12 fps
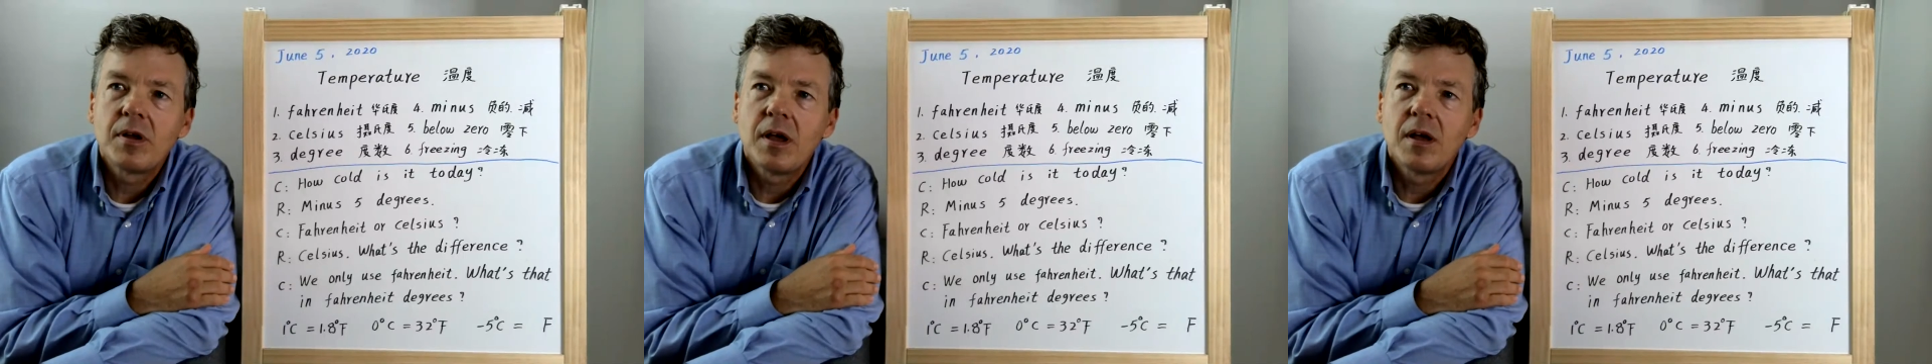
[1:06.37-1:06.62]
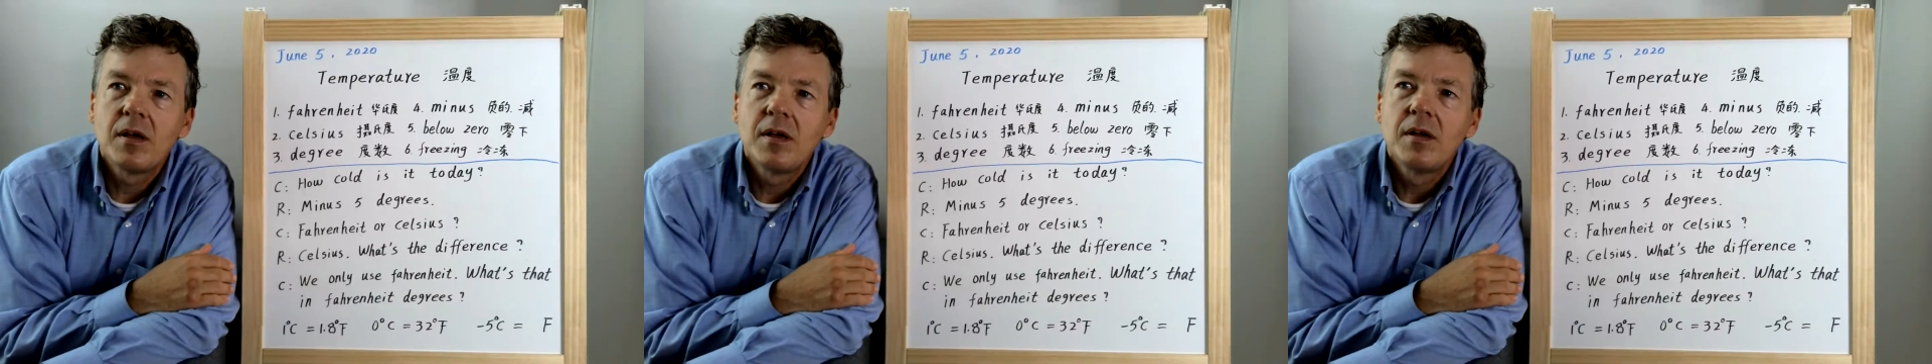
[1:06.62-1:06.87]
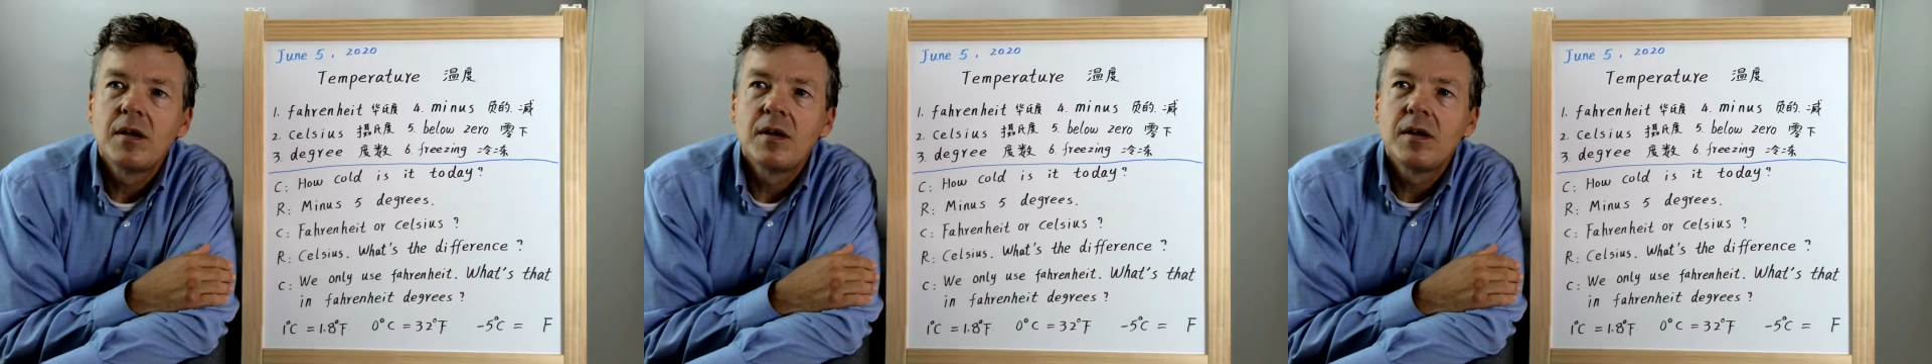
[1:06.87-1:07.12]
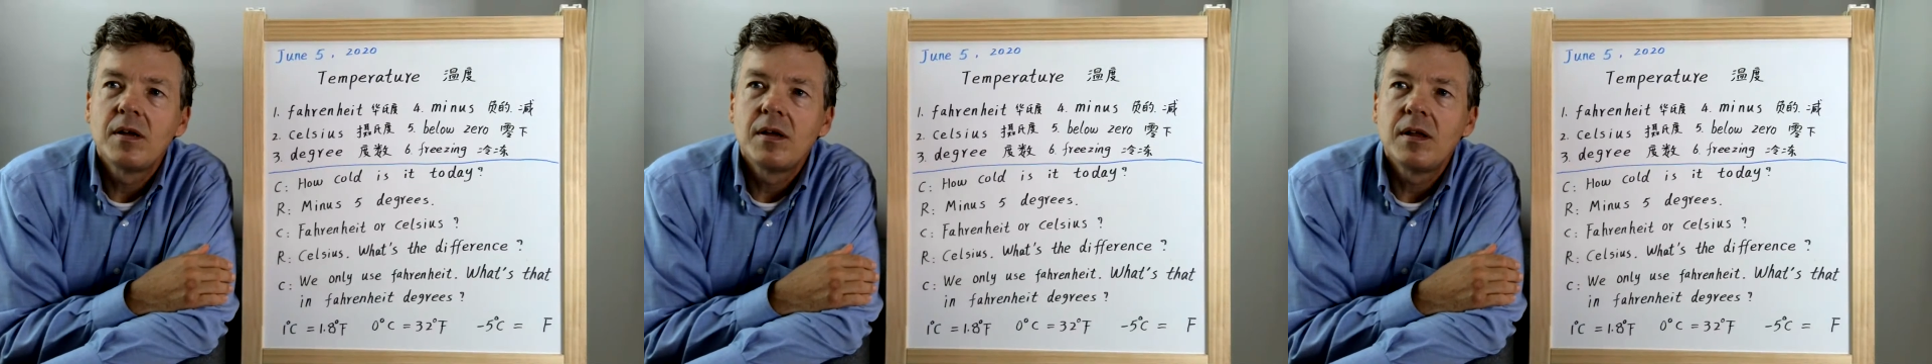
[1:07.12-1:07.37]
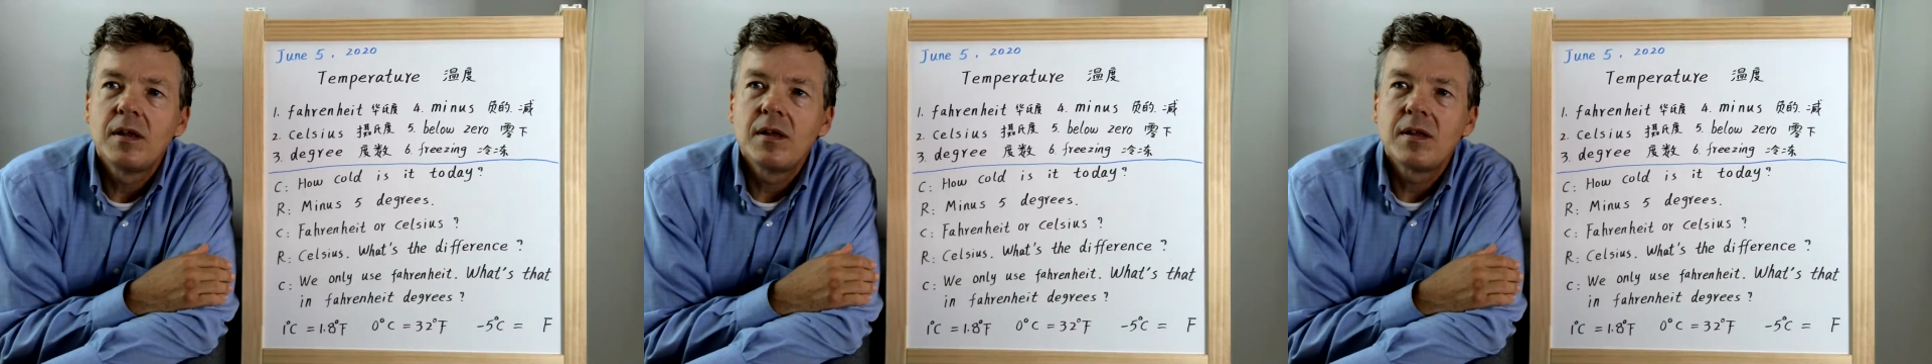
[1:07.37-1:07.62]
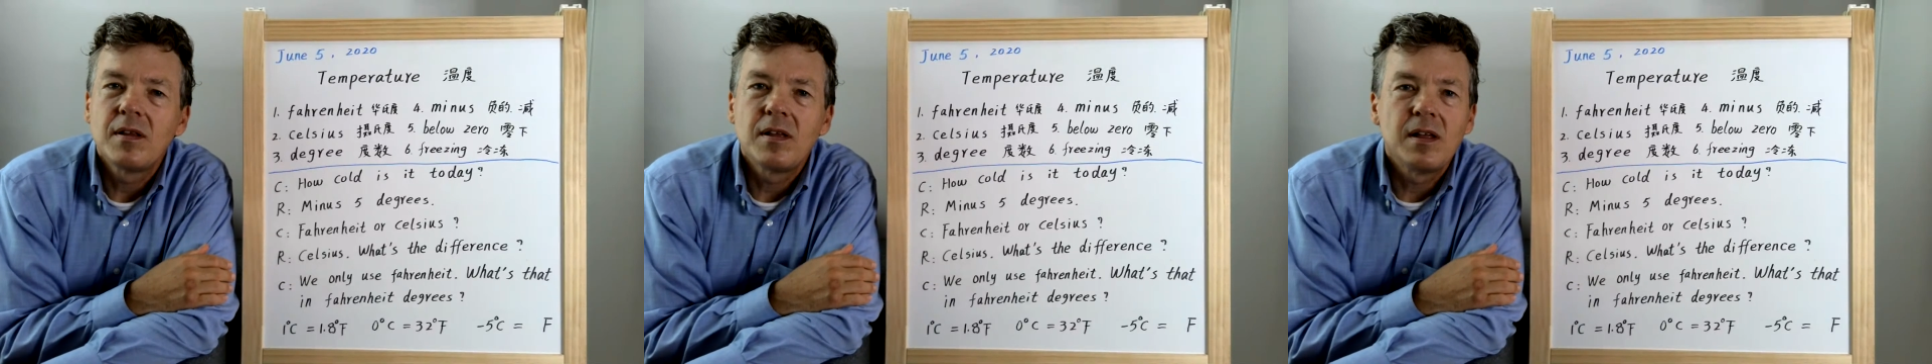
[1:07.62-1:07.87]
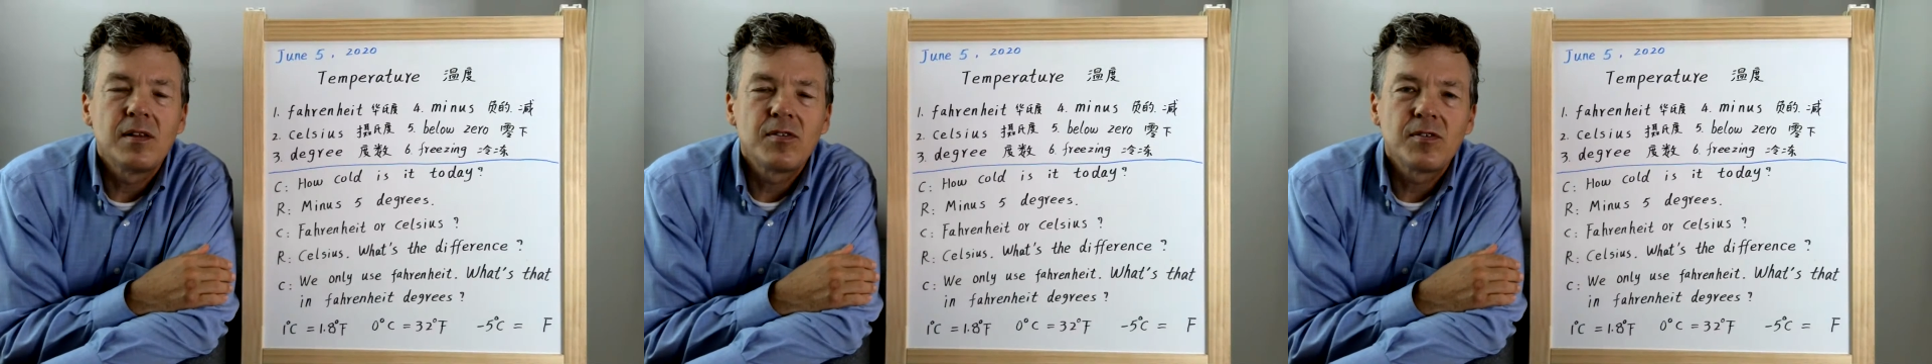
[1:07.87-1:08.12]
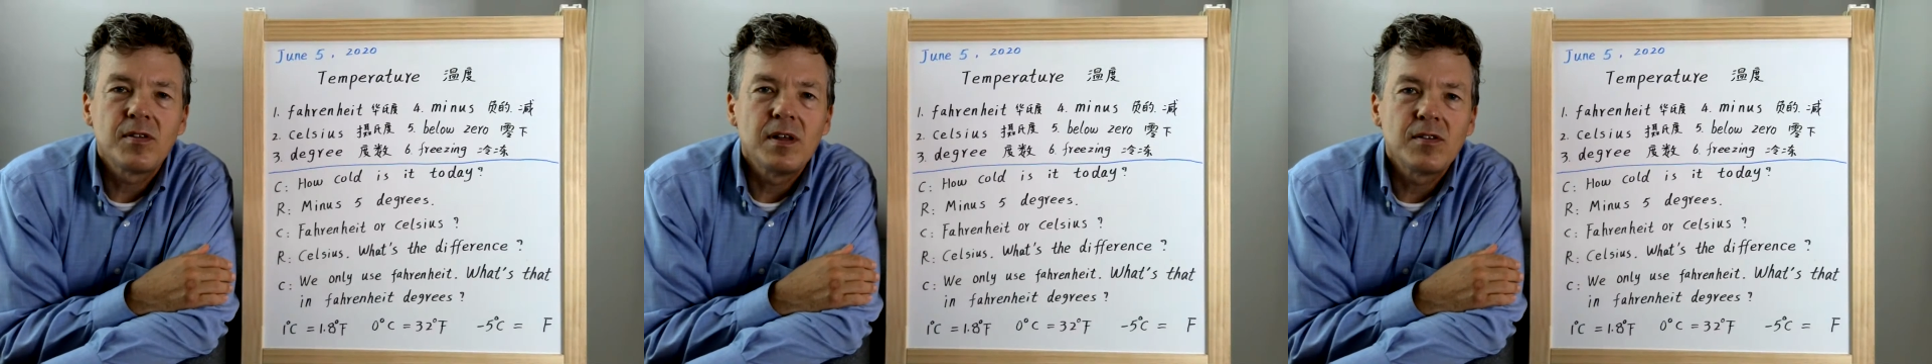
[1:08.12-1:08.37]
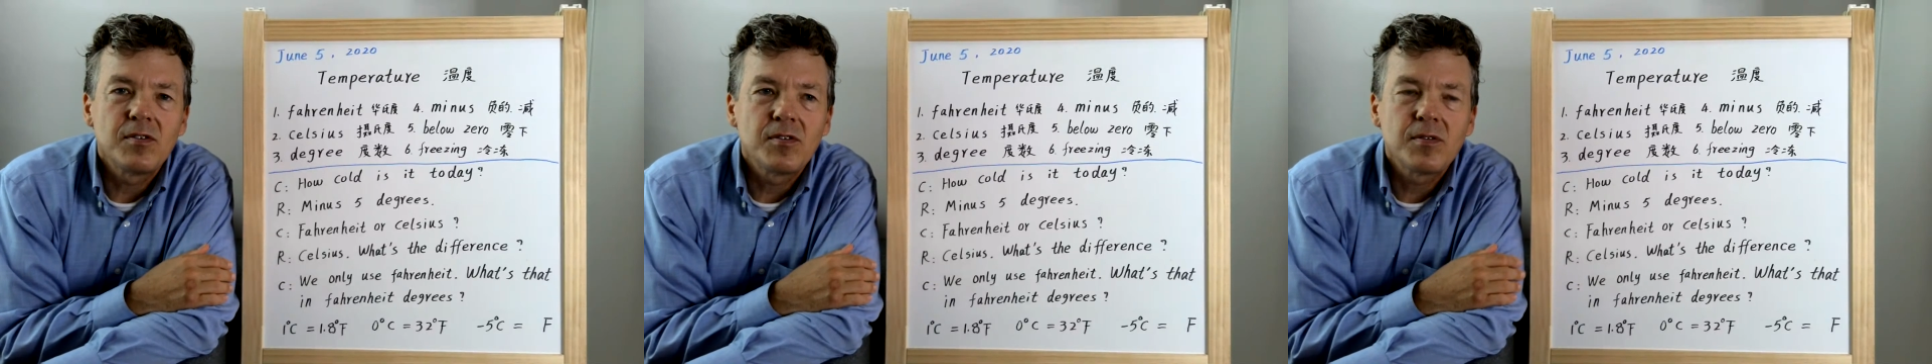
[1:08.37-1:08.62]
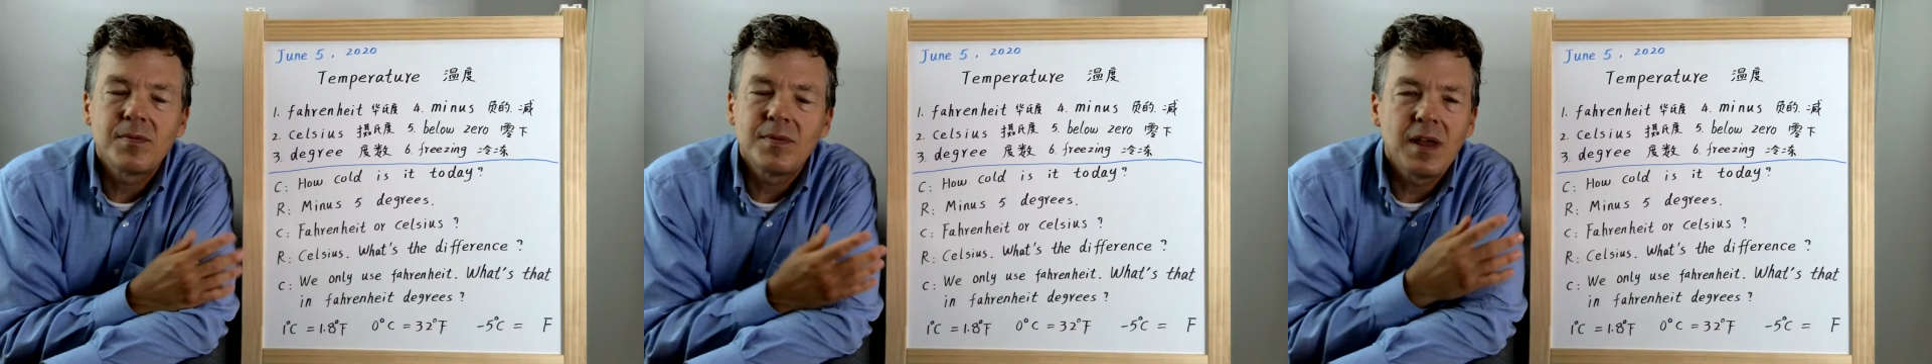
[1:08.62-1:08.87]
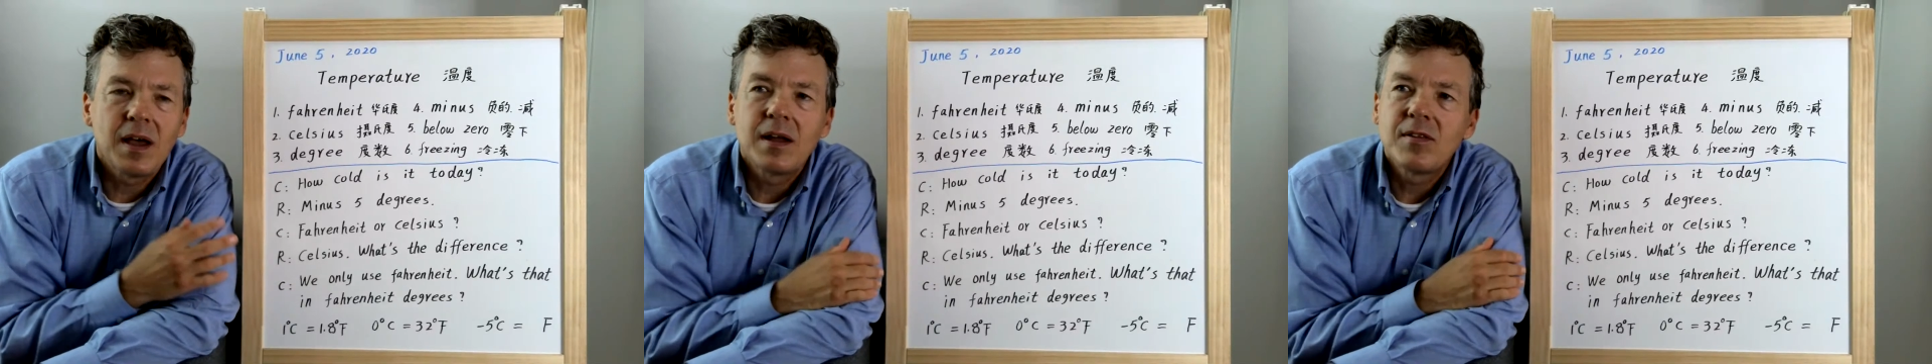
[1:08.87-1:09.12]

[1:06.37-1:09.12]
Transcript: Yeah.